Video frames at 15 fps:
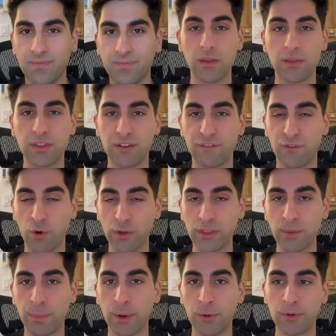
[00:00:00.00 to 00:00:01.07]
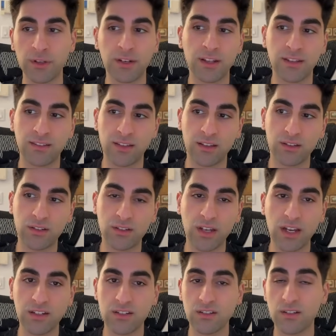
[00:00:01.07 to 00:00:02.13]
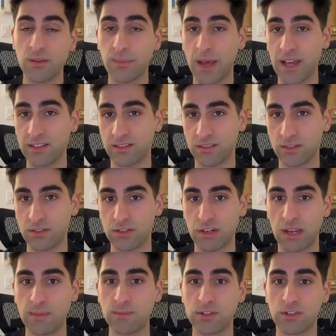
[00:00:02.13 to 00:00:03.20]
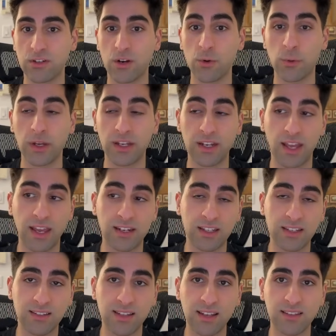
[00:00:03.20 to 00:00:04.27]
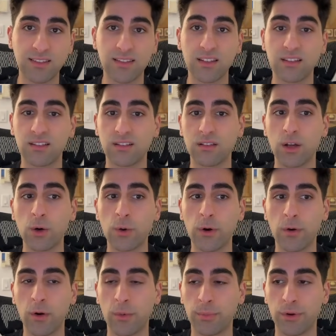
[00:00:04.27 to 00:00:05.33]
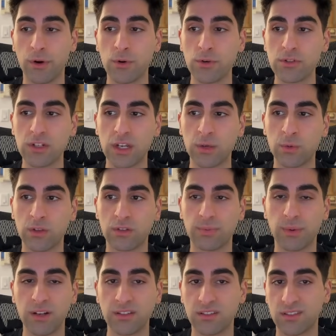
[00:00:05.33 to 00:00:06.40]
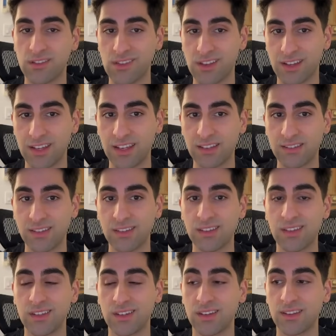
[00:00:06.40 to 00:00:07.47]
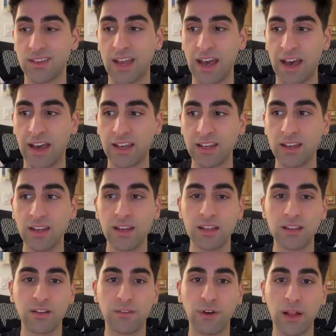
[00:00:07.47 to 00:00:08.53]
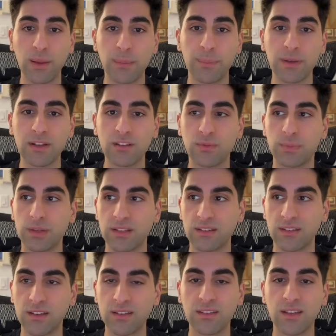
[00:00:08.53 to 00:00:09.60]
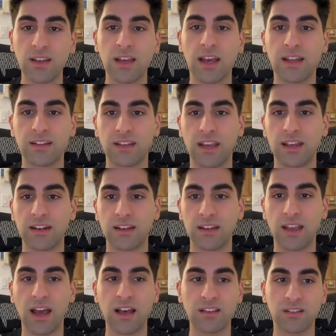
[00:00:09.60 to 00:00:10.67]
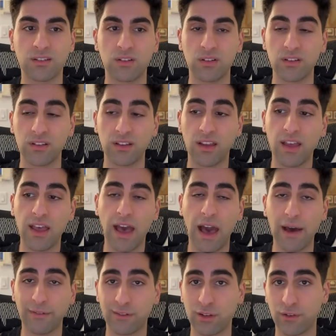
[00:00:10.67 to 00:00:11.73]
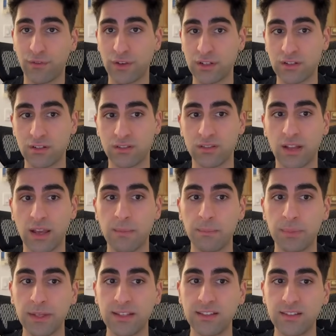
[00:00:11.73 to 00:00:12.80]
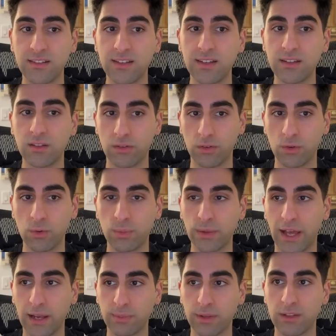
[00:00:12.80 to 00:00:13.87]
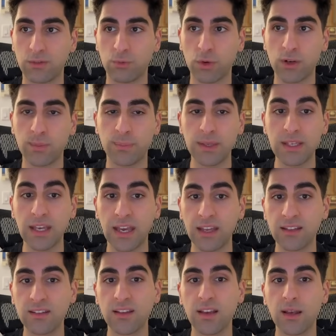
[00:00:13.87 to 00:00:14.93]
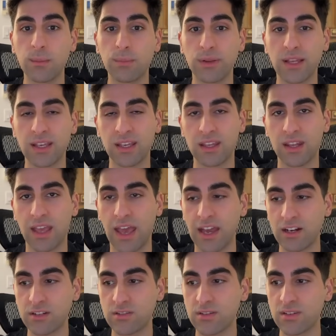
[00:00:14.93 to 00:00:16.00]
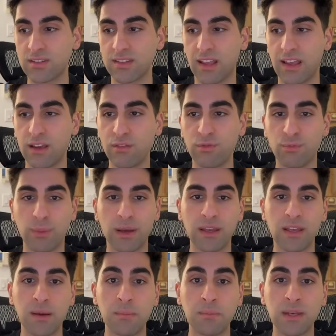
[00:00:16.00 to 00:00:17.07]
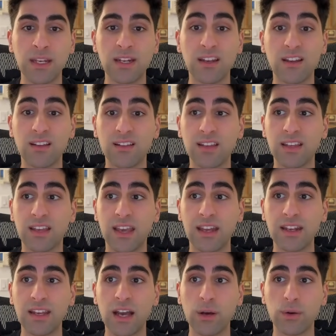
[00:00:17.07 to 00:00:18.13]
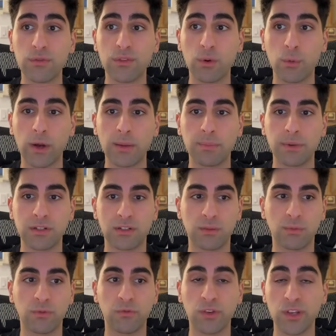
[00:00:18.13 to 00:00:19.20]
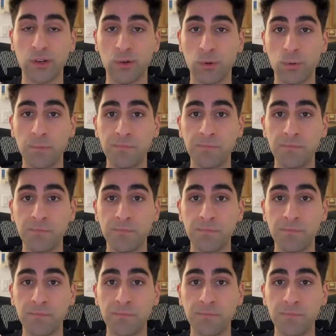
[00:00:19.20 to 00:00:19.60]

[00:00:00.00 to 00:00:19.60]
The fourth opponent is international master James Sherwin, and he takes the slower approach in response to the King's Indian attack, developing his pieces and getting castled. After Fischer's knight b to d2, black plays rook b8, playing it extra safe by immediately getting out of the white bishop's view,